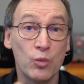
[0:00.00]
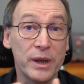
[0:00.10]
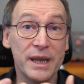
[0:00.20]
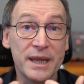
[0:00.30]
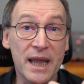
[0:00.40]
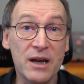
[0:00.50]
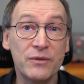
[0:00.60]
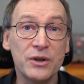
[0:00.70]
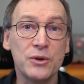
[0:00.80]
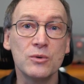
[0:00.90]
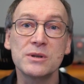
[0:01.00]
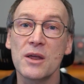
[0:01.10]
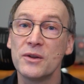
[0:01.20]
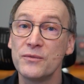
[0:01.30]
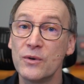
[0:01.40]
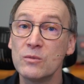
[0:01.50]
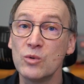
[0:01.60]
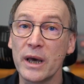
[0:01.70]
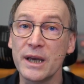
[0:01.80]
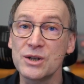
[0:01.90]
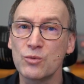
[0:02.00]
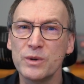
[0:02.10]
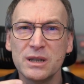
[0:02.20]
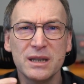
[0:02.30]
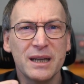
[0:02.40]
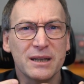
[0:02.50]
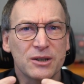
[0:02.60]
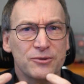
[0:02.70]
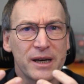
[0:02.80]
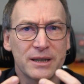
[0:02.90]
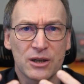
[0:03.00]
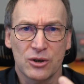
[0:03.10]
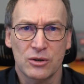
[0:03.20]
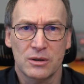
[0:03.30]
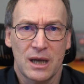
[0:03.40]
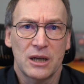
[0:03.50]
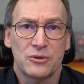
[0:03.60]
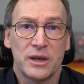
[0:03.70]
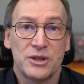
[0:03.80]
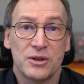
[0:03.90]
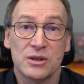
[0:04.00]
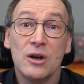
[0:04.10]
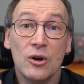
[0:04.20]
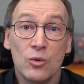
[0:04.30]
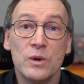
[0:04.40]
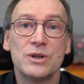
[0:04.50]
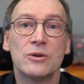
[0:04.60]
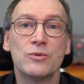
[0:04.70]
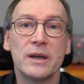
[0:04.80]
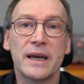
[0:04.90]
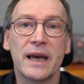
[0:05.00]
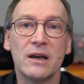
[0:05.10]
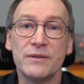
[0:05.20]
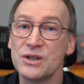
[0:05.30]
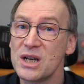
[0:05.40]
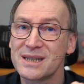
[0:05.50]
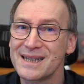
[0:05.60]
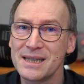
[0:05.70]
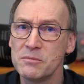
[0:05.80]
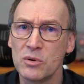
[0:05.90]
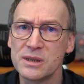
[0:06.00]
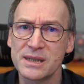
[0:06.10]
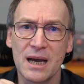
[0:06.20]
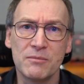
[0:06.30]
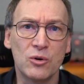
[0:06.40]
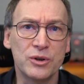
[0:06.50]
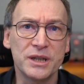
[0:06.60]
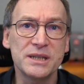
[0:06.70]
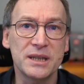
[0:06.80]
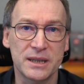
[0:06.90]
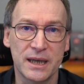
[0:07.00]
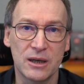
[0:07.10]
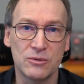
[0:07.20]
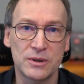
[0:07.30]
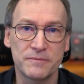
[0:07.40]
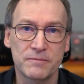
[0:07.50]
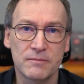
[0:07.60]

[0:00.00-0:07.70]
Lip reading: We never used the formula engine. We didn't create calculations which are really heavy, just simple sum or distinct count.